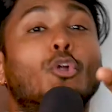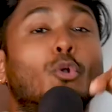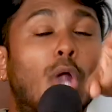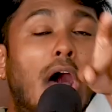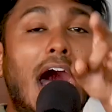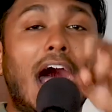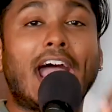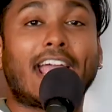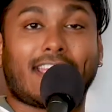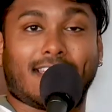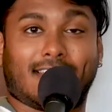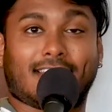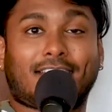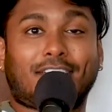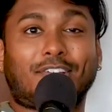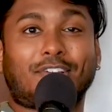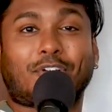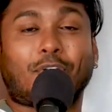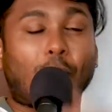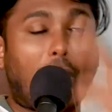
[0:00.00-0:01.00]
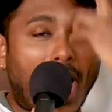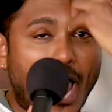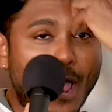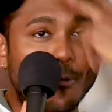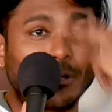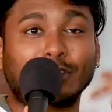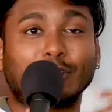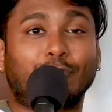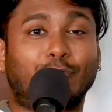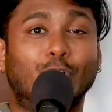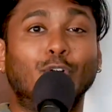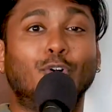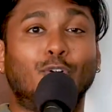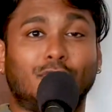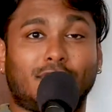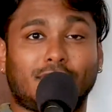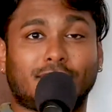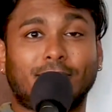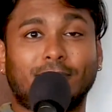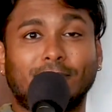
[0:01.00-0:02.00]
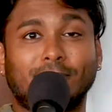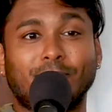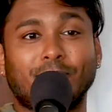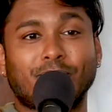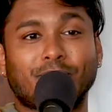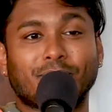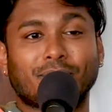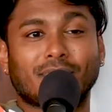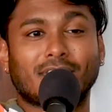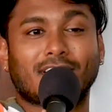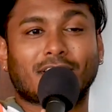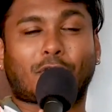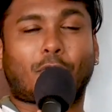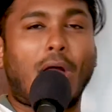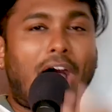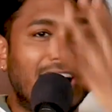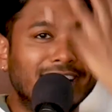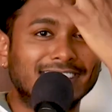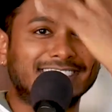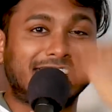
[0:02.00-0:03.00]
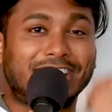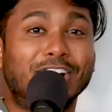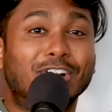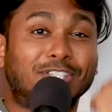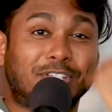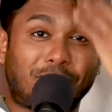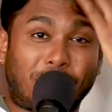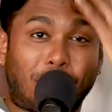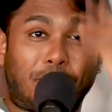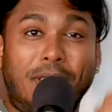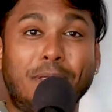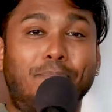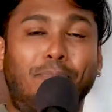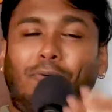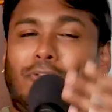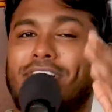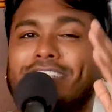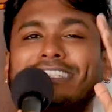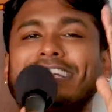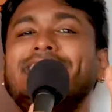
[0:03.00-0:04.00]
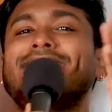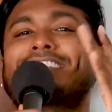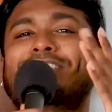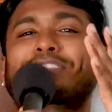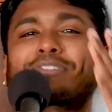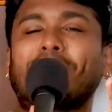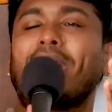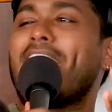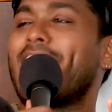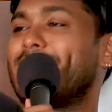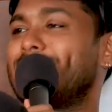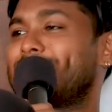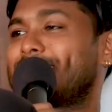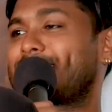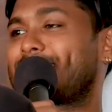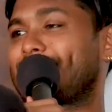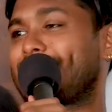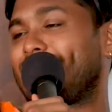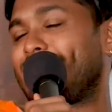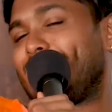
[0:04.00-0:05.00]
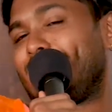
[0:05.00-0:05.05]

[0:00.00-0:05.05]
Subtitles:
cry. Cry with the food. Cry the tears of your people. Jesus Christ.